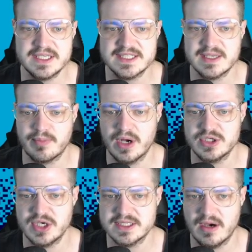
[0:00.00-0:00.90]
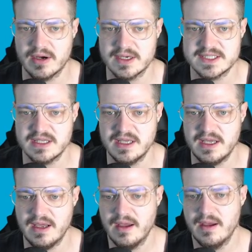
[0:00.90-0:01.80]
decent project,
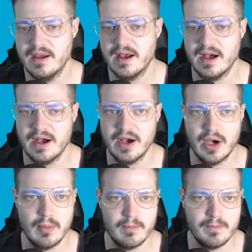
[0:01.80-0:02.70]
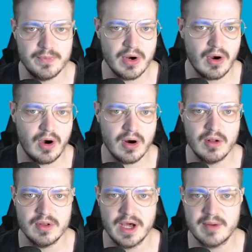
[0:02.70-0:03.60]
honestly. There are
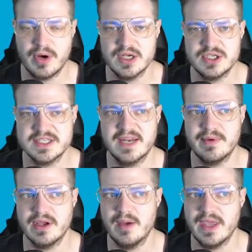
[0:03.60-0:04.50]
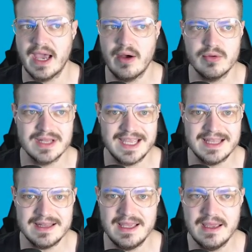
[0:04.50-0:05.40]
a lot of projects that have been coming out
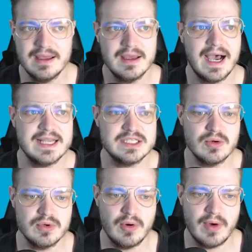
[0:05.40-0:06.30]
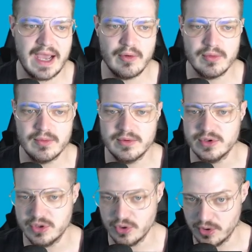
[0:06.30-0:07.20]
lately. I don't know how
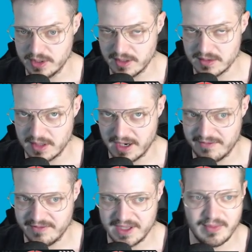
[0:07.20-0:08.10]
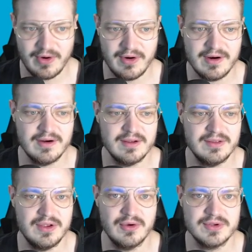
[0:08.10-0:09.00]
good a lot of them are.
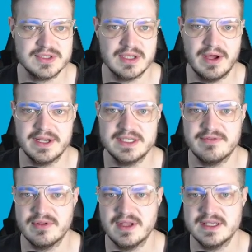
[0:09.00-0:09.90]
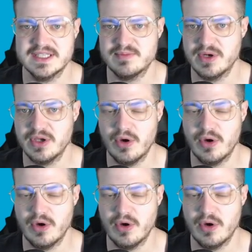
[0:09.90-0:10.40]
You know, there's a lot of different things that's been